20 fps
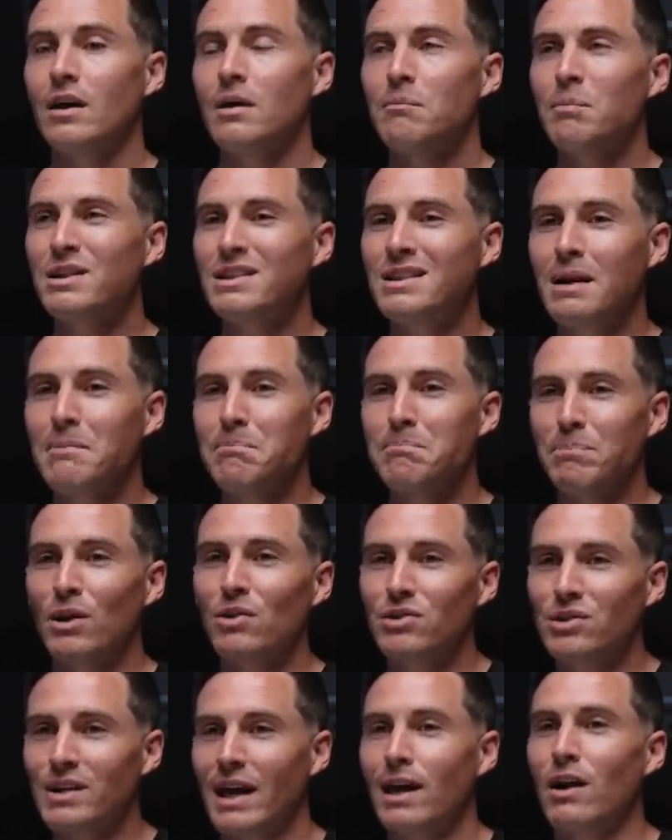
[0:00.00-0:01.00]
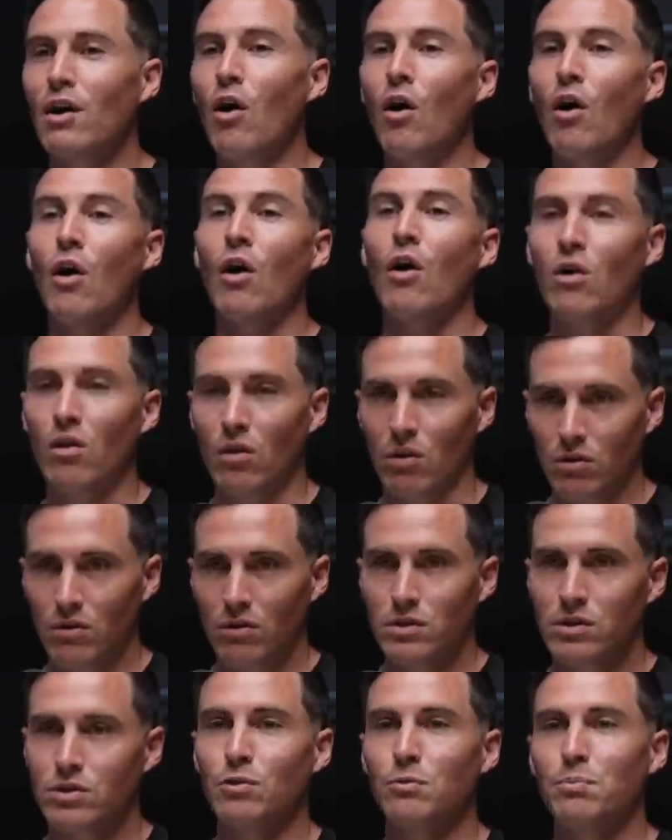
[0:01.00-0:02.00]
But they built that all
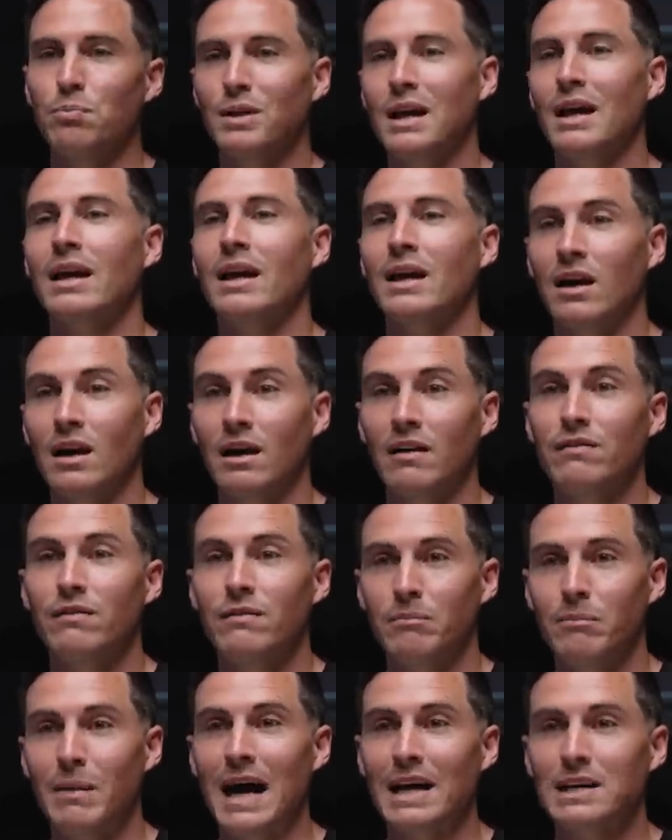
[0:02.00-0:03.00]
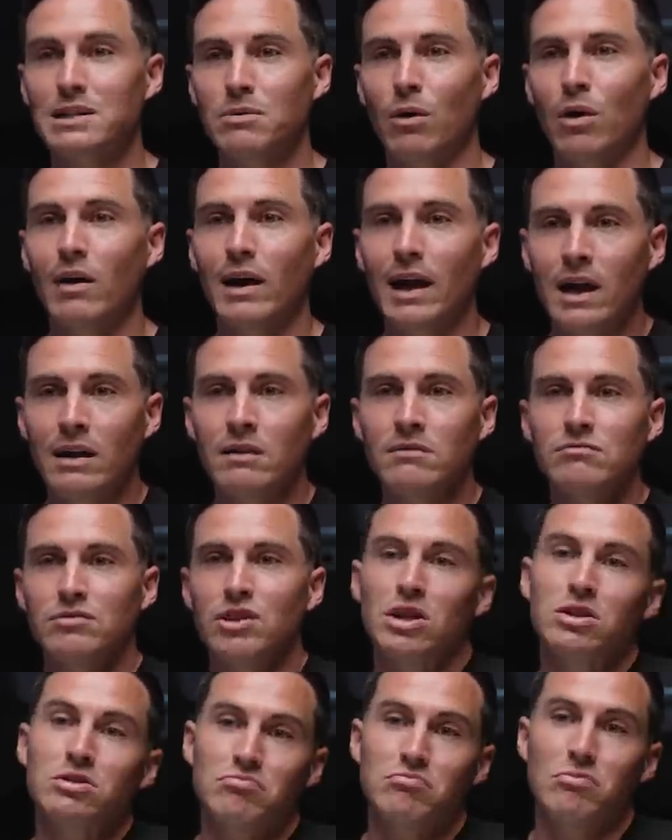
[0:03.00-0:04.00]
through playing enough basketball. And
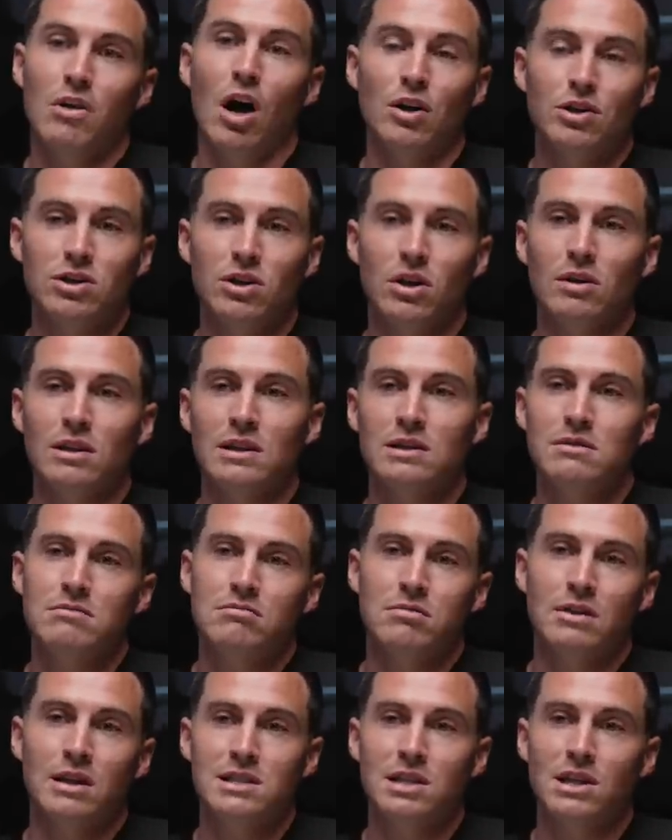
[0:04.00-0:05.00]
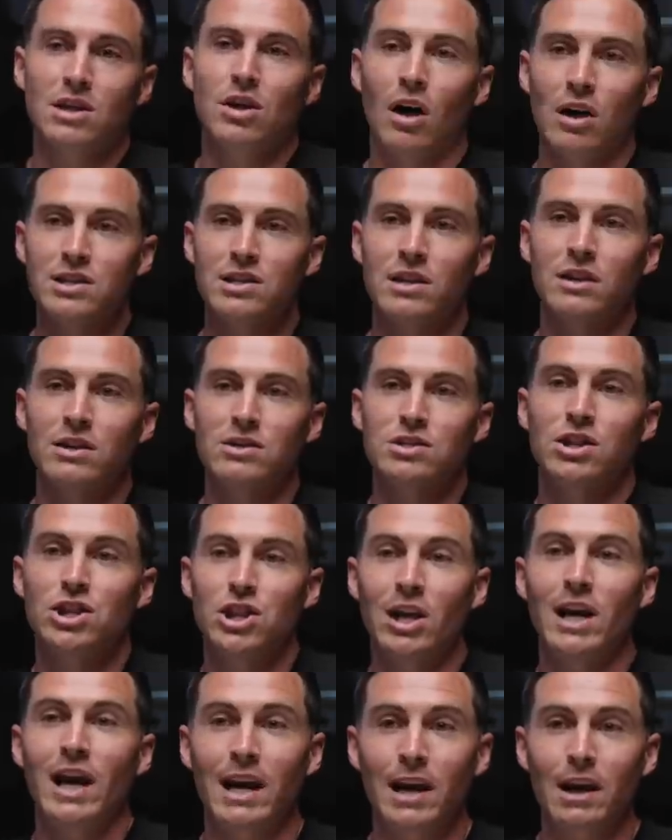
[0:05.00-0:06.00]
just also, let's acknowledge that there's a
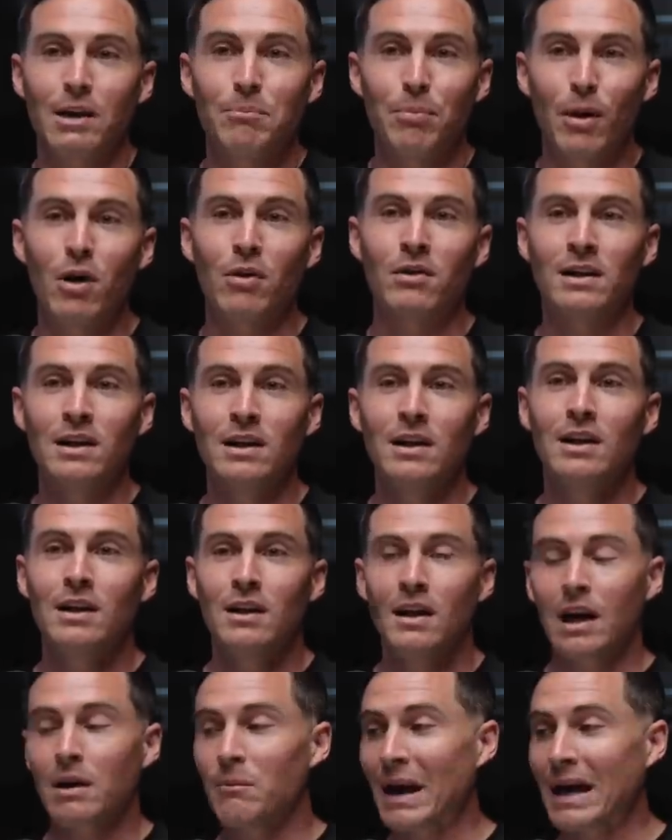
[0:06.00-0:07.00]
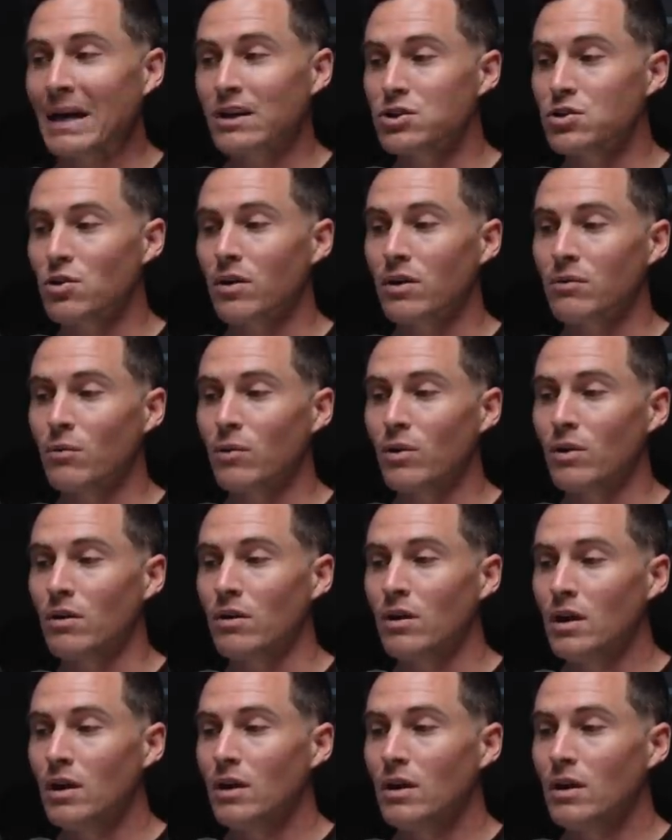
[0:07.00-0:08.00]
genetic component. Like Michael Jordan
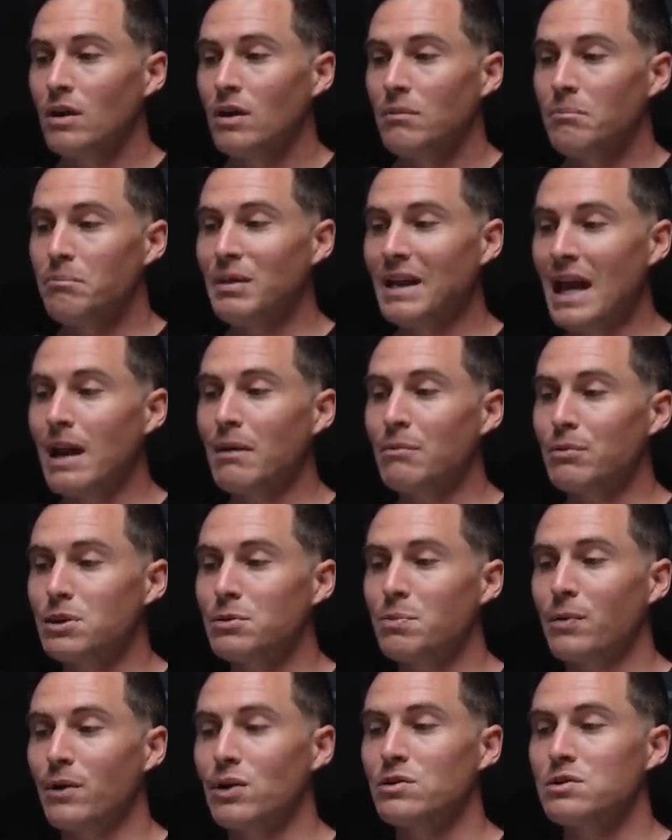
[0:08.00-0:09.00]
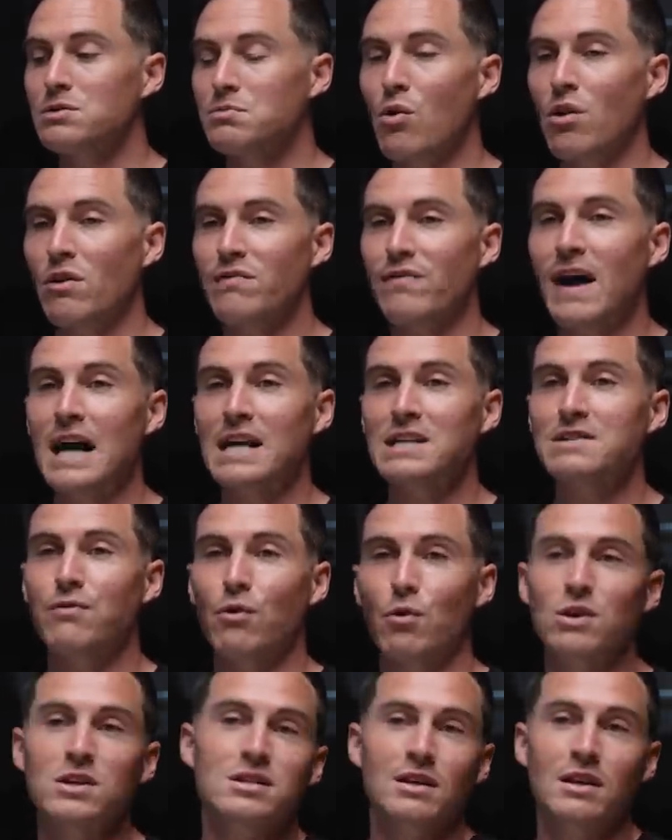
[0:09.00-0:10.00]
will be able to produce more fast
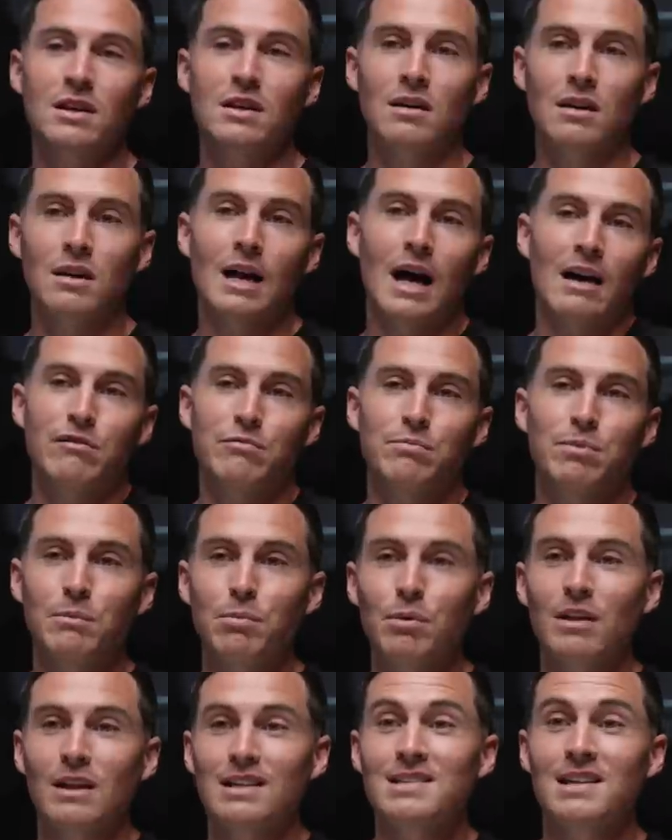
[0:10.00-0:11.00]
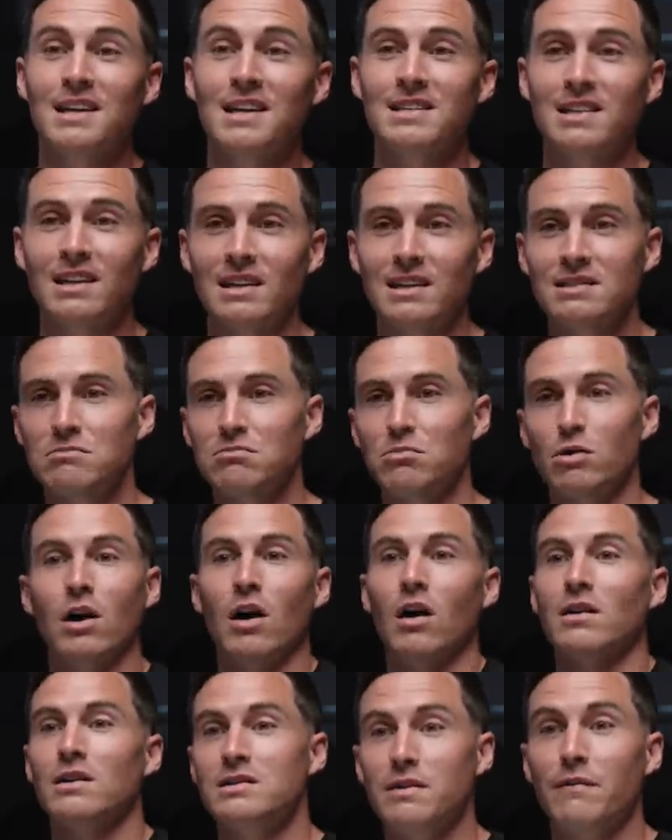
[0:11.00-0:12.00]
force than a lot of people listening to this,
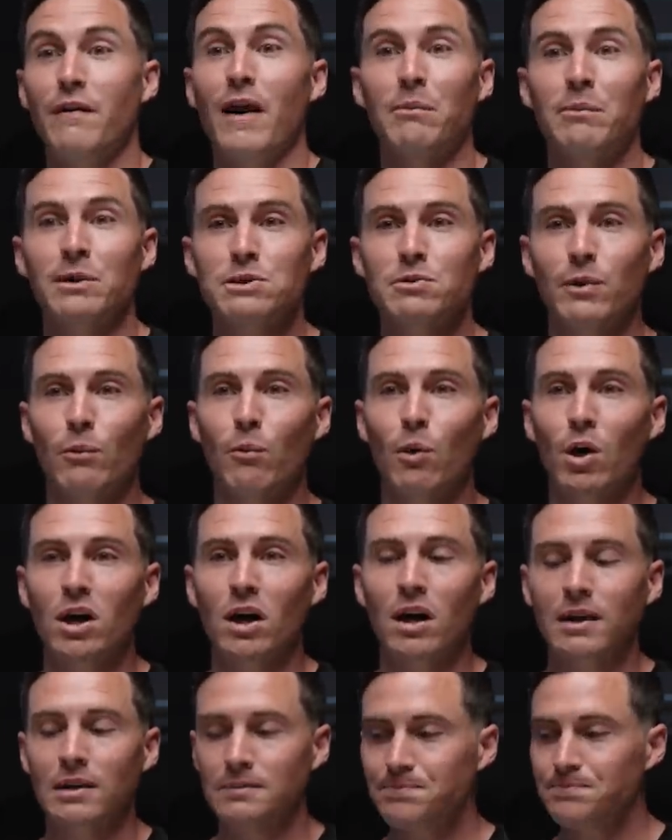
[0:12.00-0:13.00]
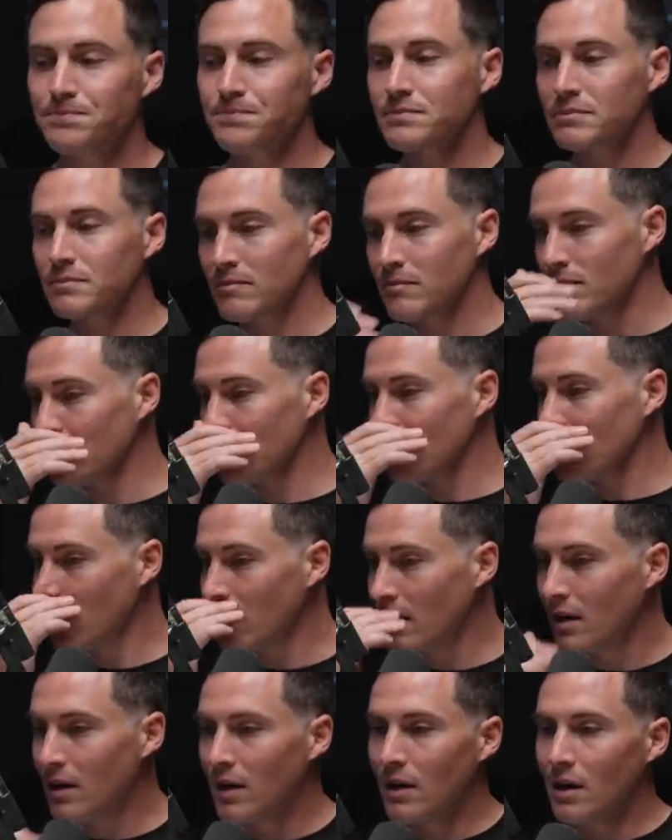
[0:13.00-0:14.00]
regardless of how much we work on
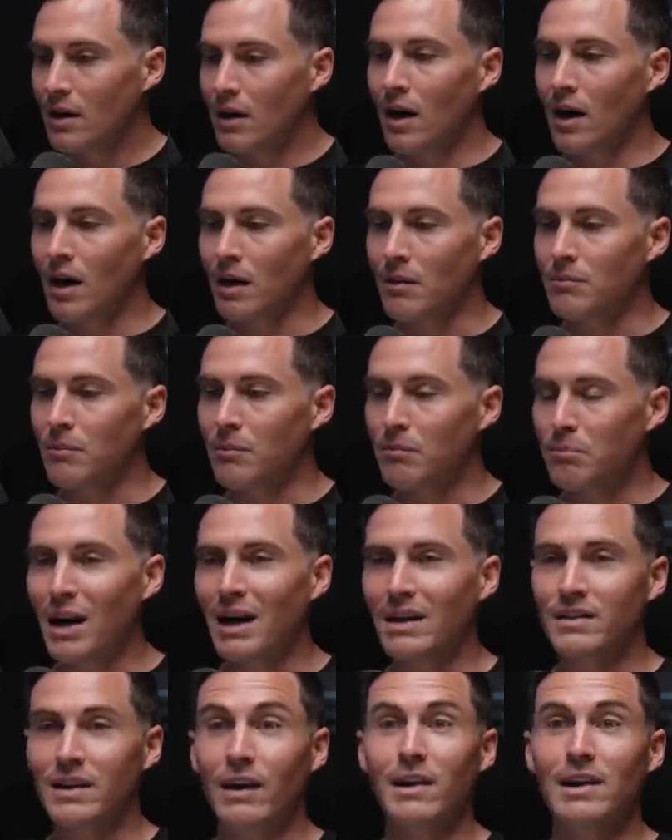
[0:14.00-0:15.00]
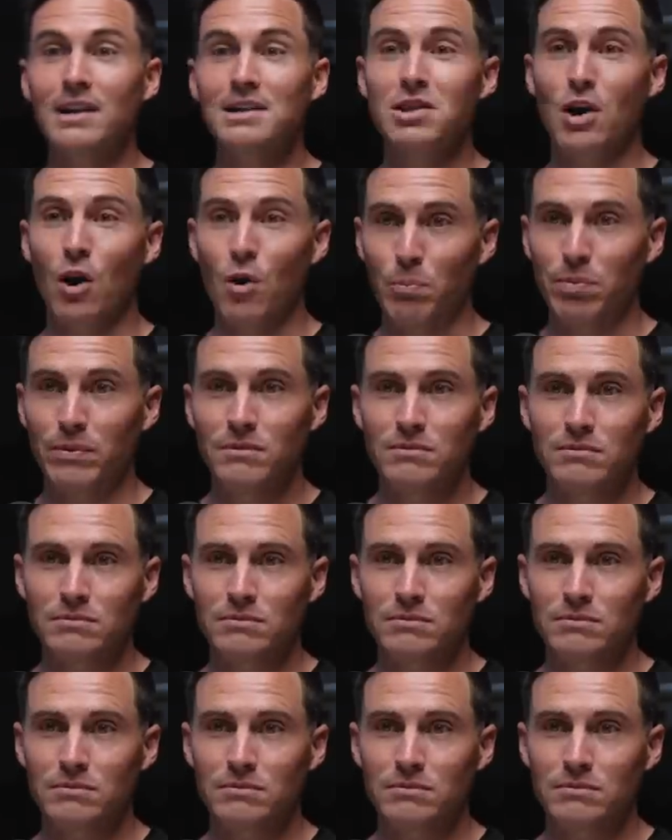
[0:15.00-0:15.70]
it. But there is hope.